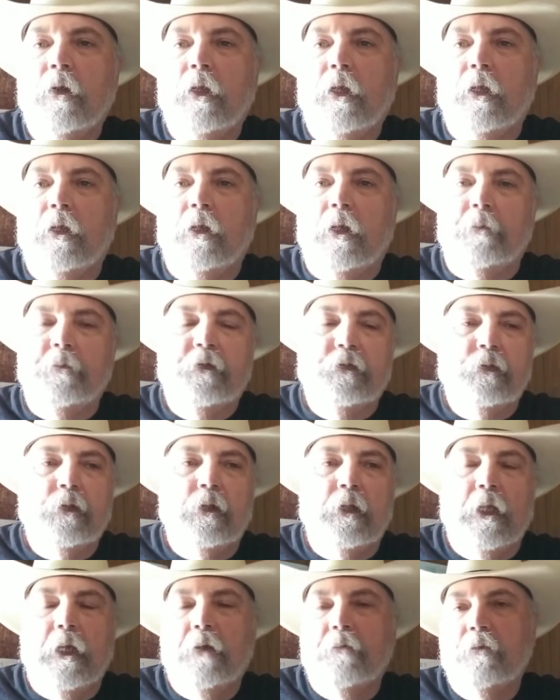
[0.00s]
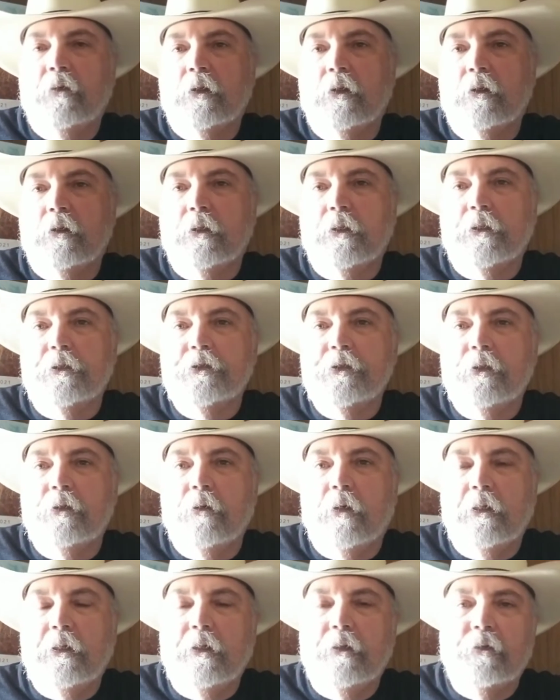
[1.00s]
And I'm still having a little
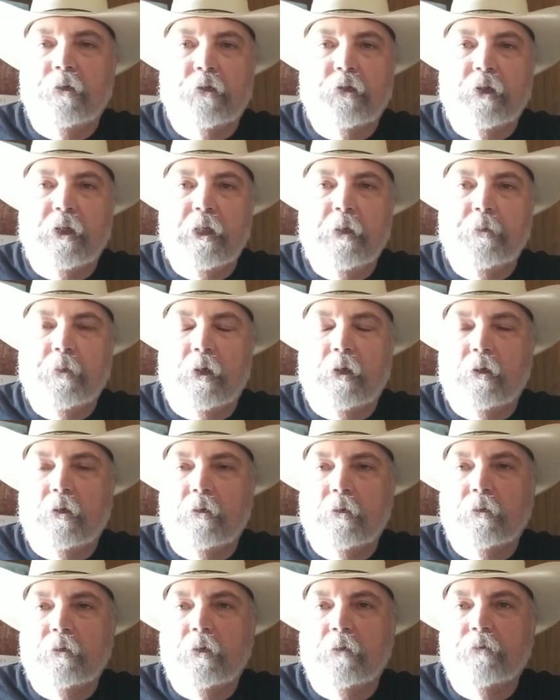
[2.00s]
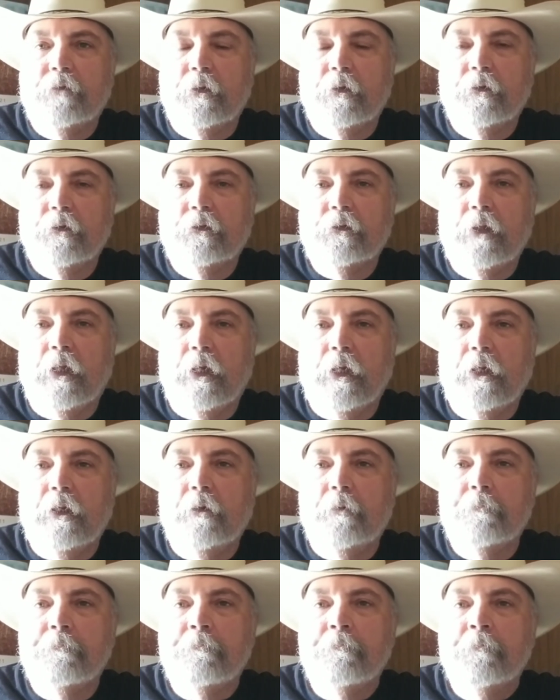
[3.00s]
issue. I didn't sleep all the first night
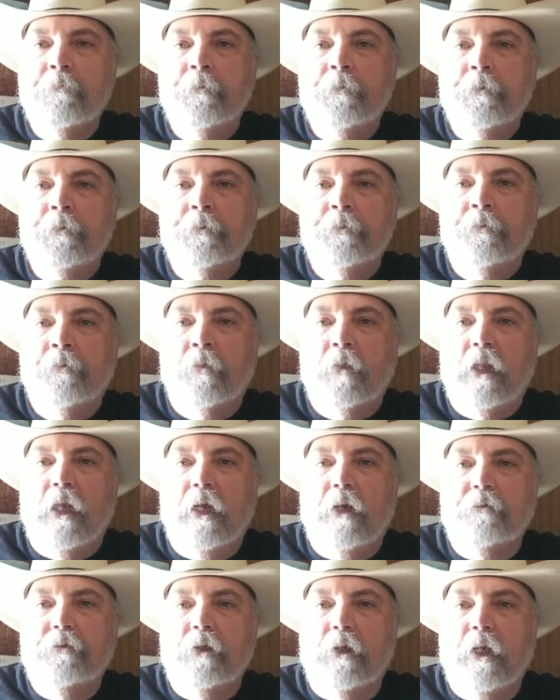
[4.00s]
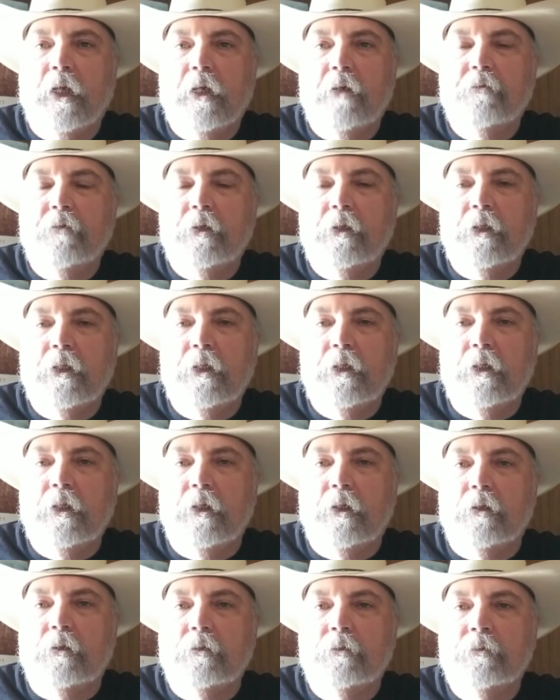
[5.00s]
after having the,
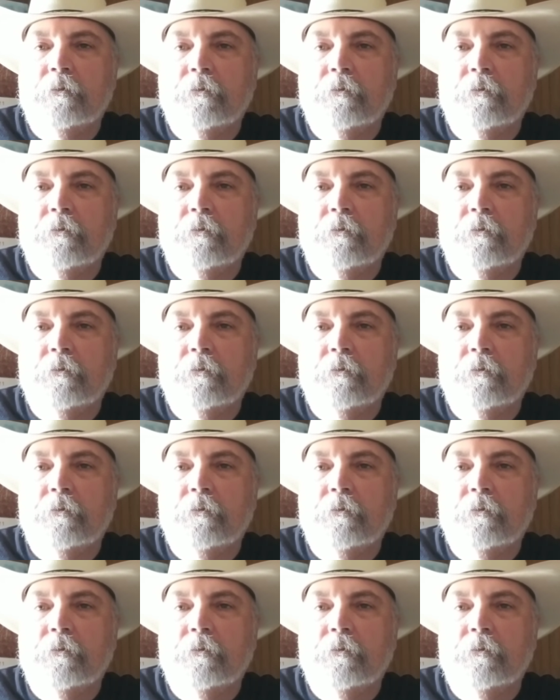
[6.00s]
uh,